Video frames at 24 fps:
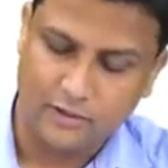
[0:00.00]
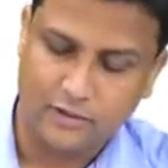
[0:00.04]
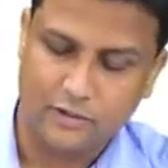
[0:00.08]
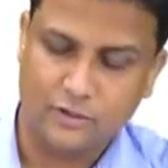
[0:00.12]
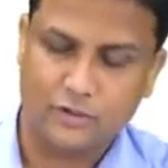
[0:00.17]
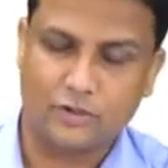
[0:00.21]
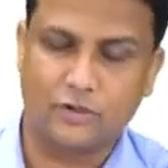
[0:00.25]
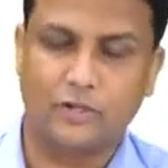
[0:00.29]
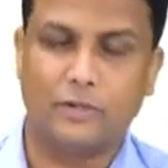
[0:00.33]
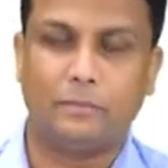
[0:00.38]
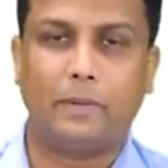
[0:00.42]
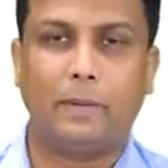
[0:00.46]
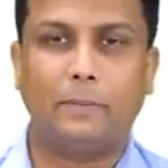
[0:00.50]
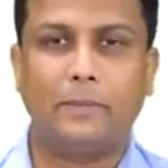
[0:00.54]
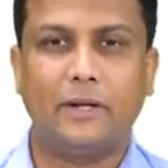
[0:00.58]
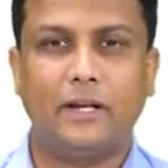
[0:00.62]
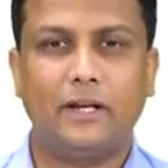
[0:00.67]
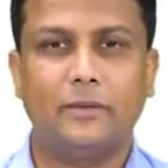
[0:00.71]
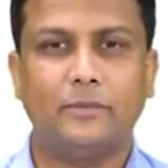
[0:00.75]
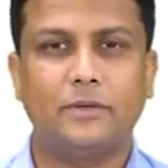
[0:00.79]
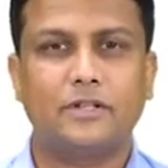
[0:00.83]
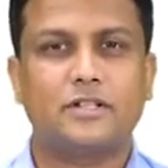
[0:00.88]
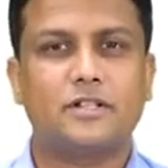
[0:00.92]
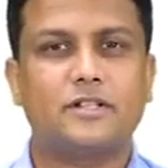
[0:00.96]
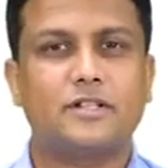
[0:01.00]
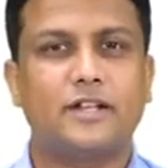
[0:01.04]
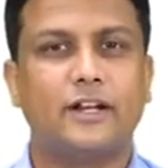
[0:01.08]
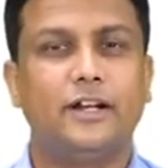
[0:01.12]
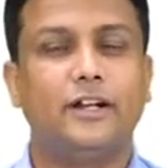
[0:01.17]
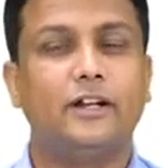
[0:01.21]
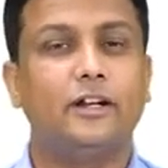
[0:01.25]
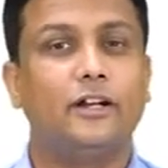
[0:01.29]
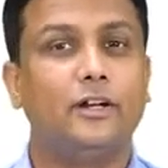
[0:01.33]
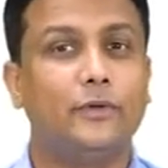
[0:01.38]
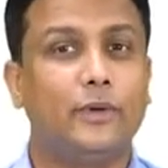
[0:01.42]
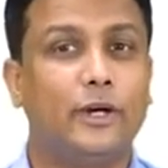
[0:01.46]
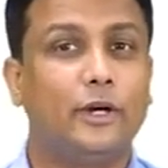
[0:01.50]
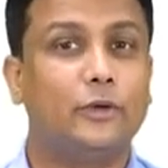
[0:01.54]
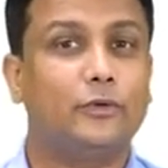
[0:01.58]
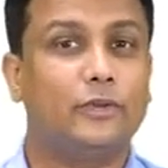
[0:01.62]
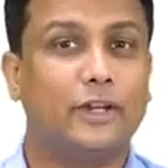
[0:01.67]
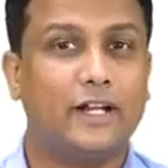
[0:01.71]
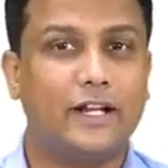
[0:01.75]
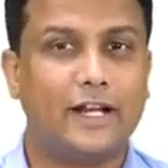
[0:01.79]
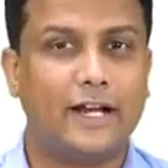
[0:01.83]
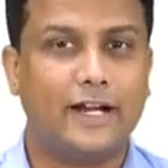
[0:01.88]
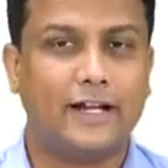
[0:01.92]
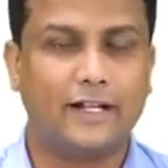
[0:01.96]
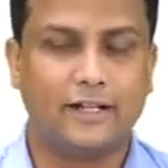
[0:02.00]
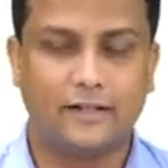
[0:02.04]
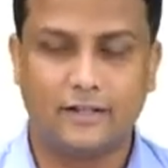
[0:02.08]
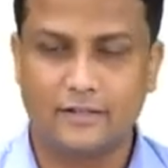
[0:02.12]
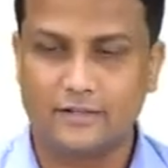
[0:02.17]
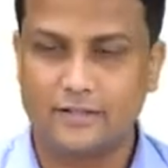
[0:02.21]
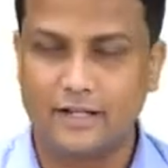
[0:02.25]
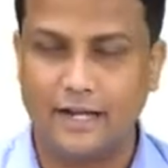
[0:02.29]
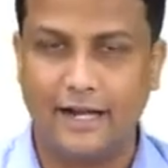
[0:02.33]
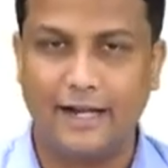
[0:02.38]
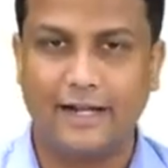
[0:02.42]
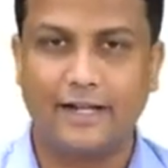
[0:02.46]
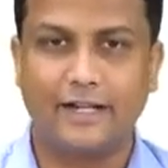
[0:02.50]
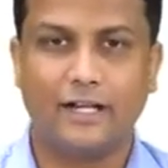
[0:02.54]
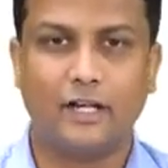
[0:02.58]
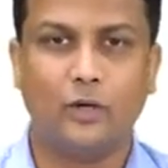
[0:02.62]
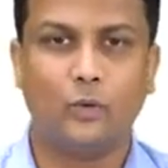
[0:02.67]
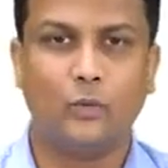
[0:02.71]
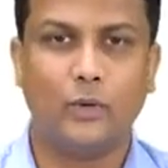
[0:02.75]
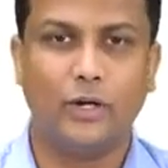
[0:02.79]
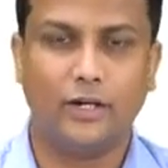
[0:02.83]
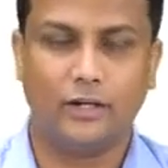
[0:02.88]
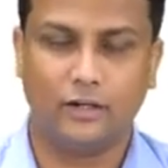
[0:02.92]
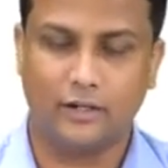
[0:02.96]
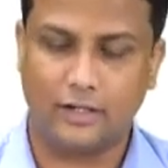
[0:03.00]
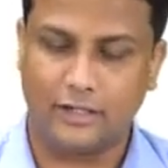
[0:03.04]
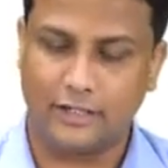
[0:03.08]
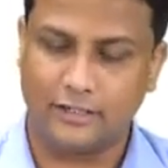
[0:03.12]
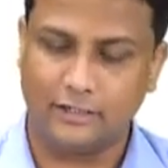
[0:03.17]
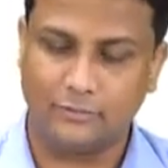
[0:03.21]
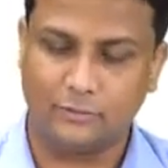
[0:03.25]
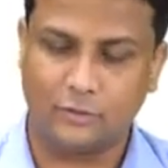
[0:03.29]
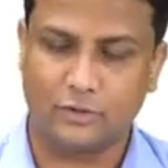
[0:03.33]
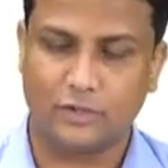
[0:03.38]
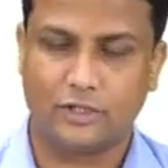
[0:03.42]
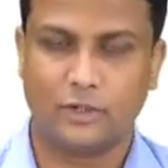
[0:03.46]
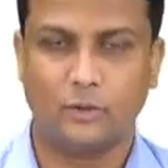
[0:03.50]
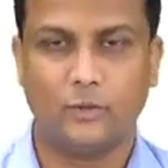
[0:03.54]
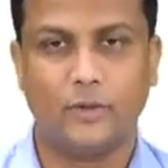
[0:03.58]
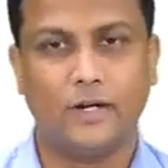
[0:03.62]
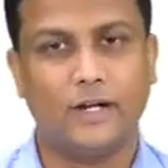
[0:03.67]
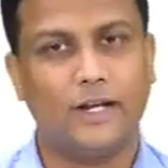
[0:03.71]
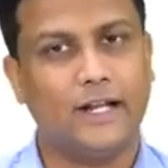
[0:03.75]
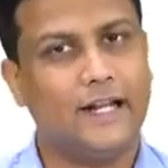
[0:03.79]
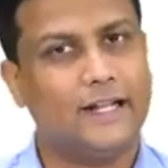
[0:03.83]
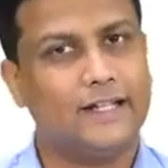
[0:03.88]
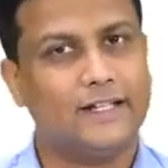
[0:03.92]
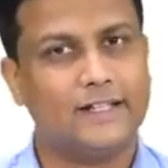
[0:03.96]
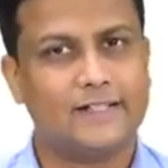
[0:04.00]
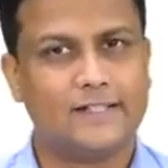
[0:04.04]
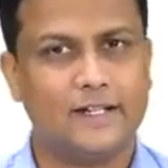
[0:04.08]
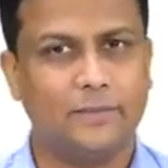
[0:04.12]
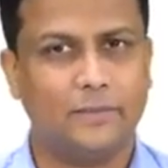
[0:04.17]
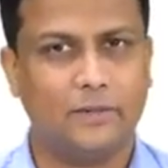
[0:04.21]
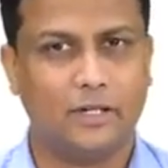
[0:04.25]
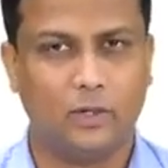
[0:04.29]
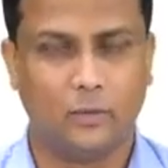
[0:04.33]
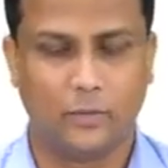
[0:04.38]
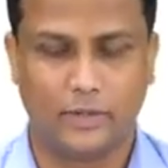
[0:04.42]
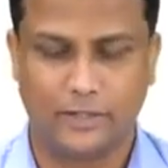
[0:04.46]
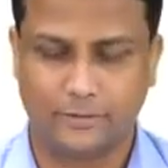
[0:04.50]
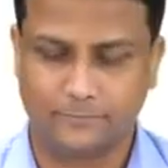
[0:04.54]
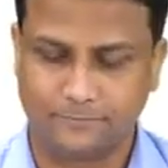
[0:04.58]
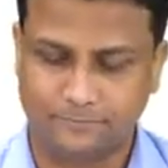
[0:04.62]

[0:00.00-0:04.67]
So the papillary muscles are in turn divided into three categories, the anterior one and the posterior one and the septal one.